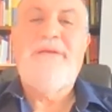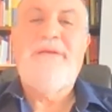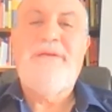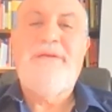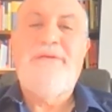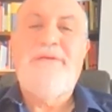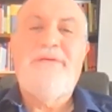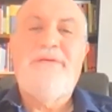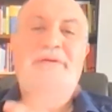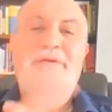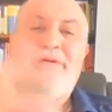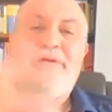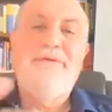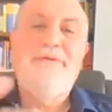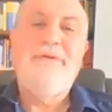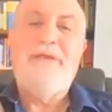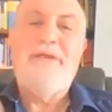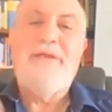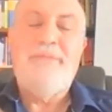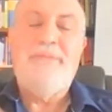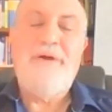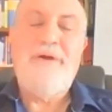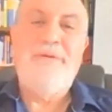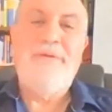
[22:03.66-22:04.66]
just look at
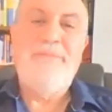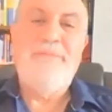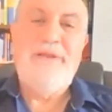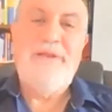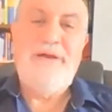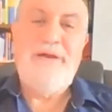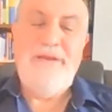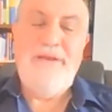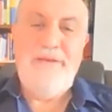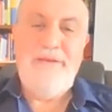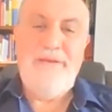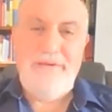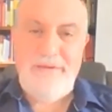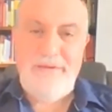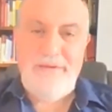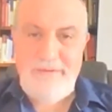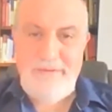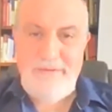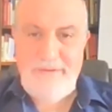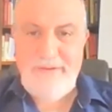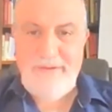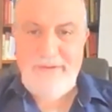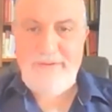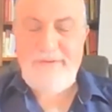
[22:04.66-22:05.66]
the bottom line,
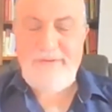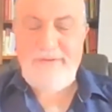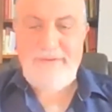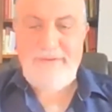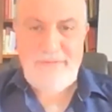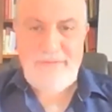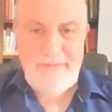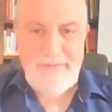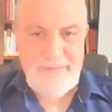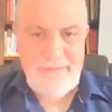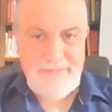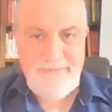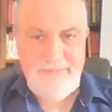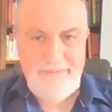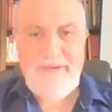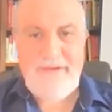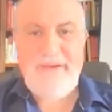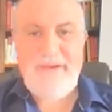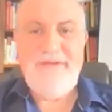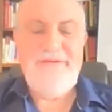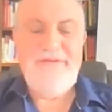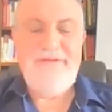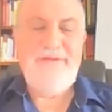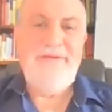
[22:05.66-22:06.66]
not
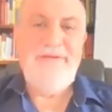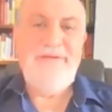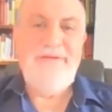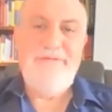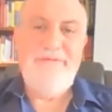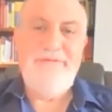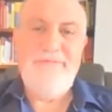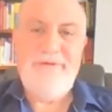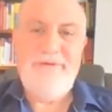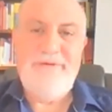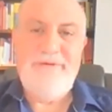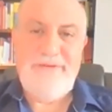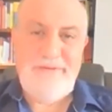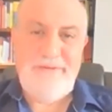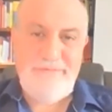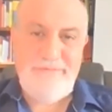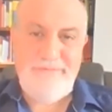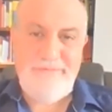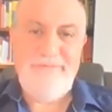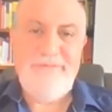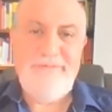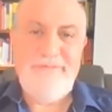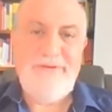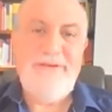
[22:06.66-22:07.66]
realizing what
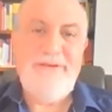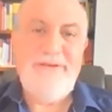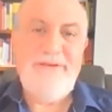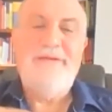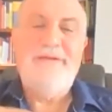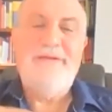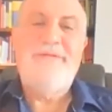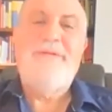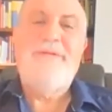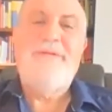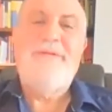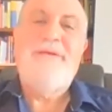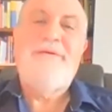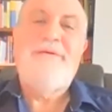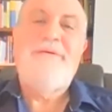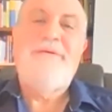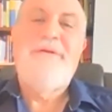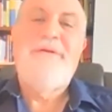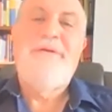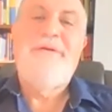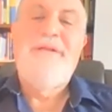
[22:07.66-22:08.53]
what got us there.